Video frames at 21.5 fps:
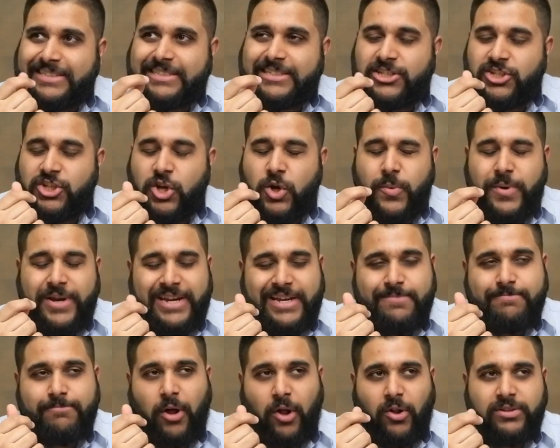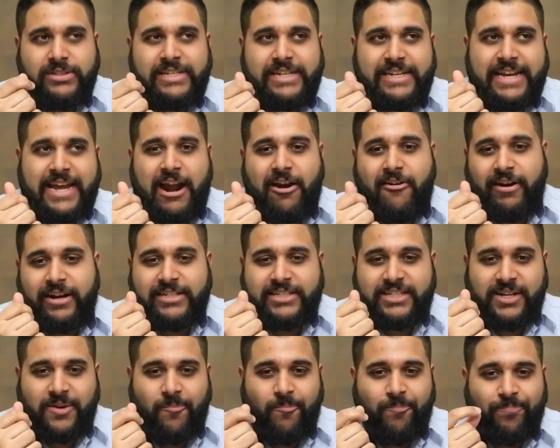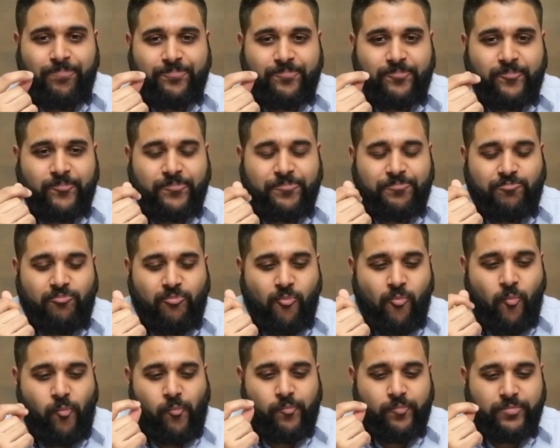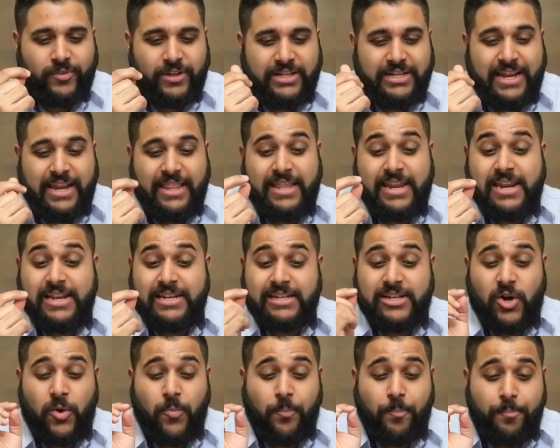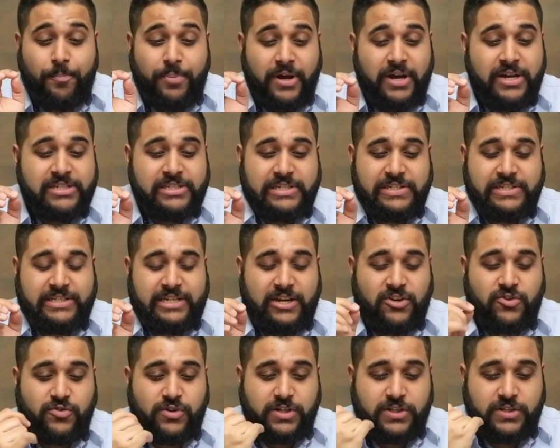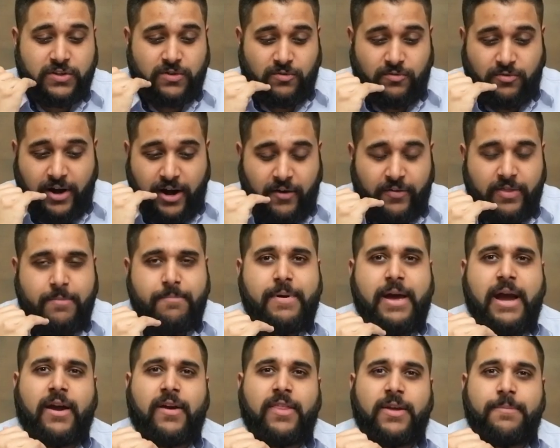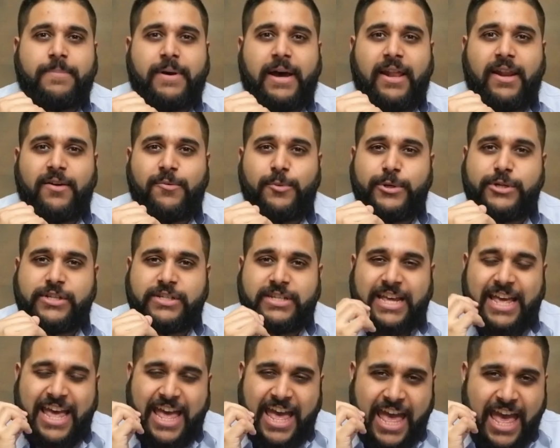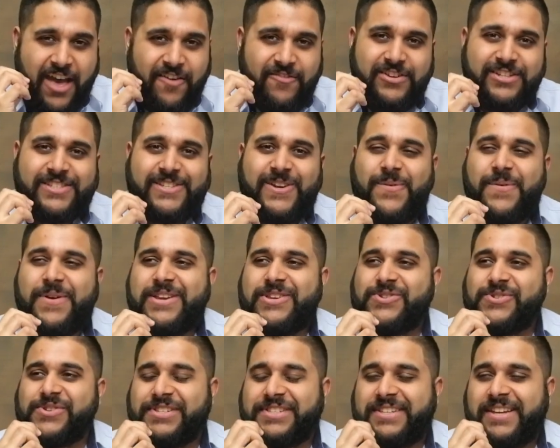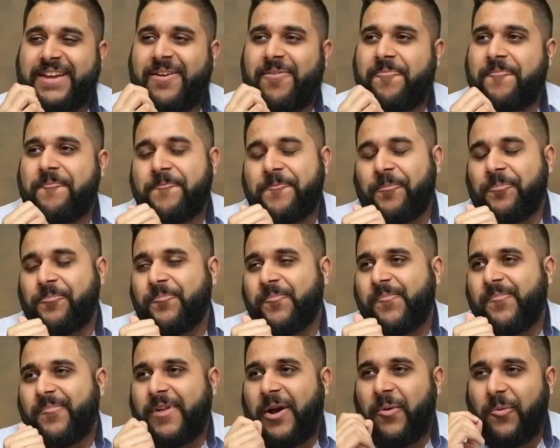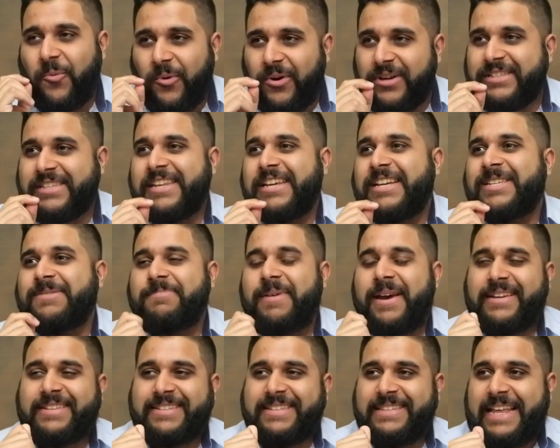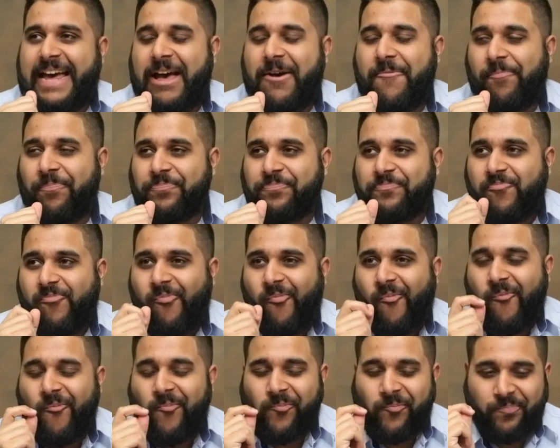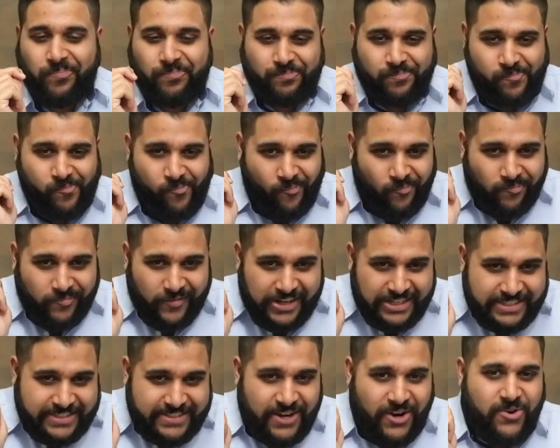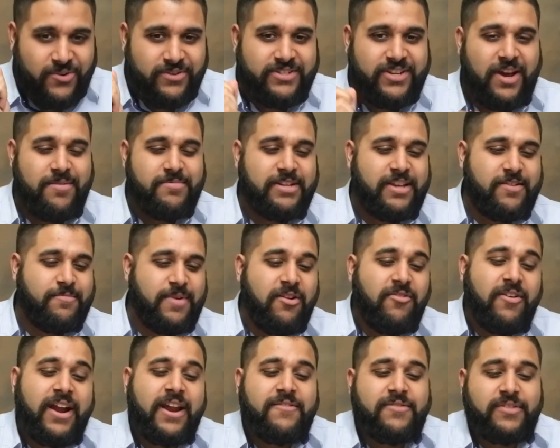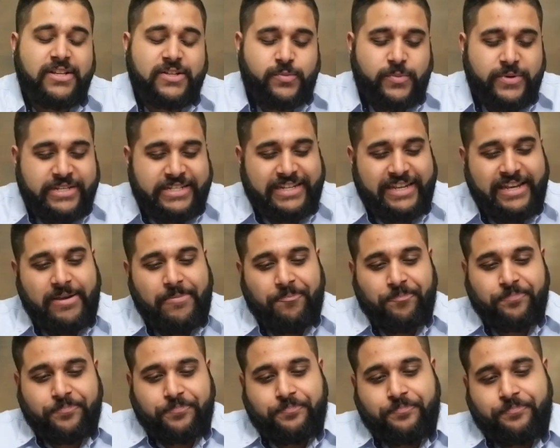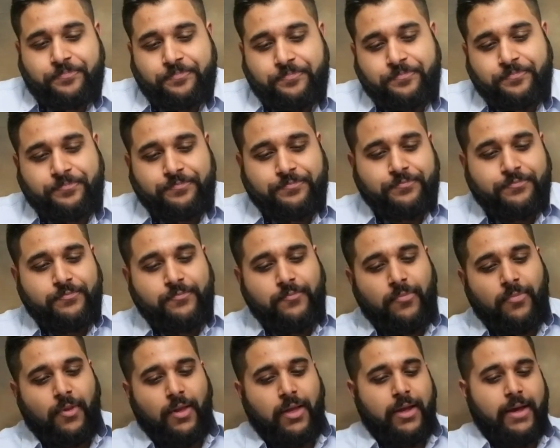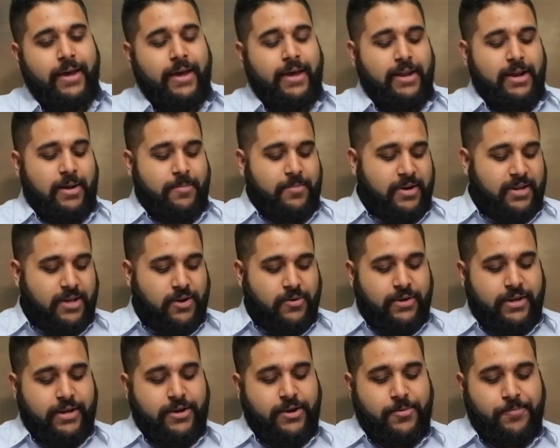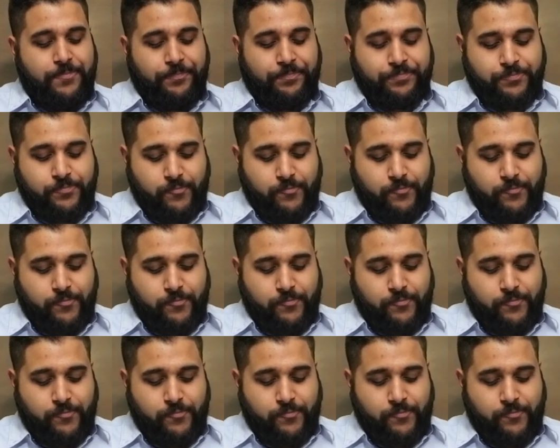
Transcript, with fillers: chewy malty character, and then a little burst of citrus right on the back of the palate, which is ever so interesting. Wasn't expecting that. So time to give my rating for this whiskey, and I'm gonna go here.